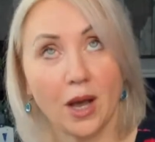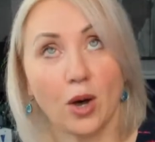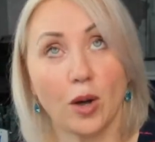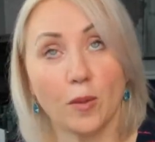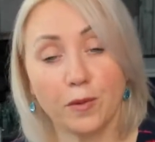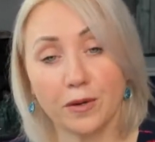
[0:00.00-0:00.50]

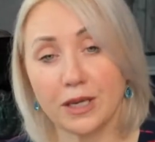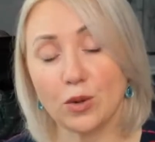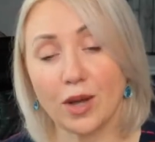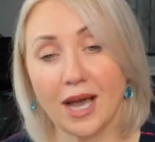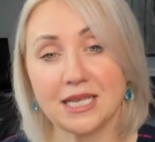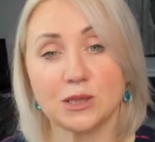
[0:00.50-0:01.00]
Hopefully
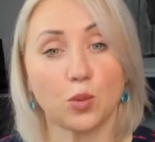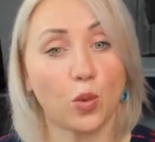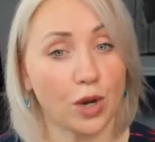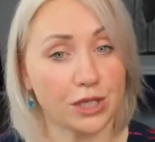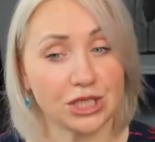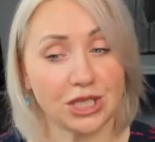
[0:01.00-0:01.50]
you guys
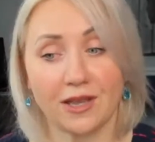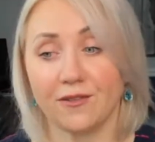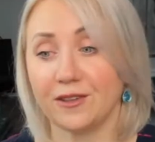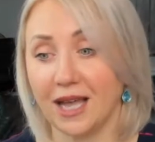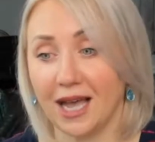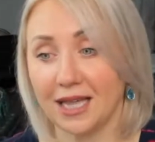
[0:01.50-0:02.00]
watched.
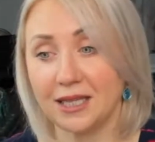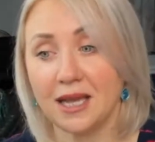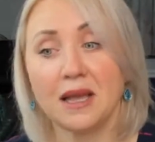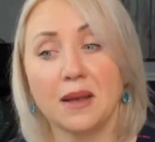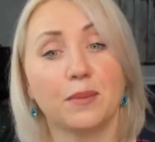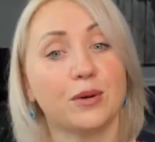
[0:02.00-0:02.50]
If not,
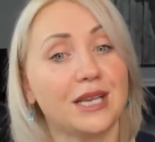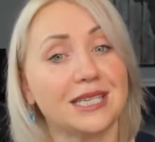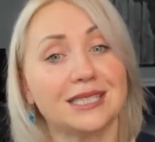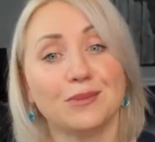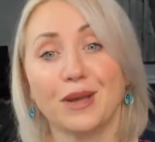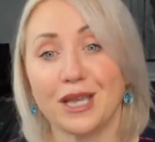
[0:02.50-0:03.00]

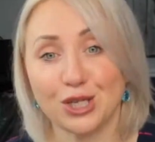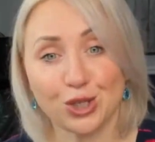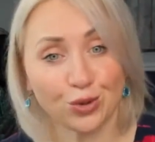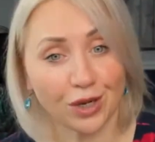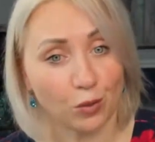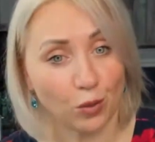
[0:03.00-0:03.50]
please make
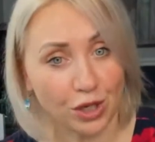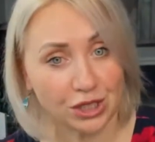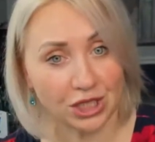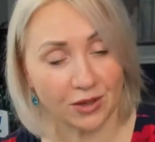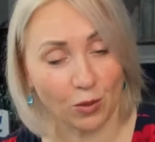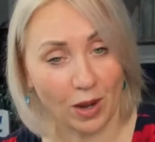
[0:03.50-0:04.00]
sure you
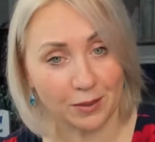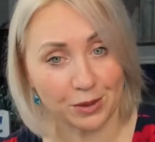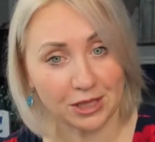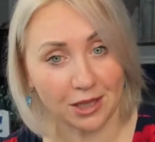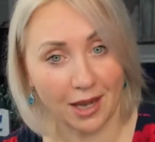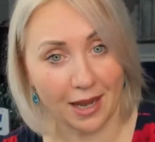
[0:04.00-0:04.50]
watch it one
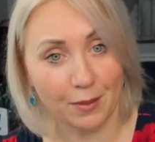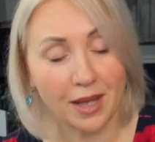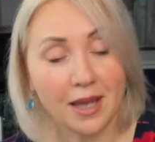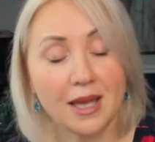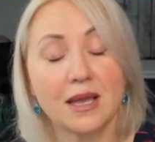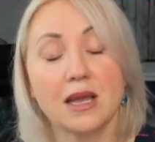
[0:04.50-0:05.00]
more time.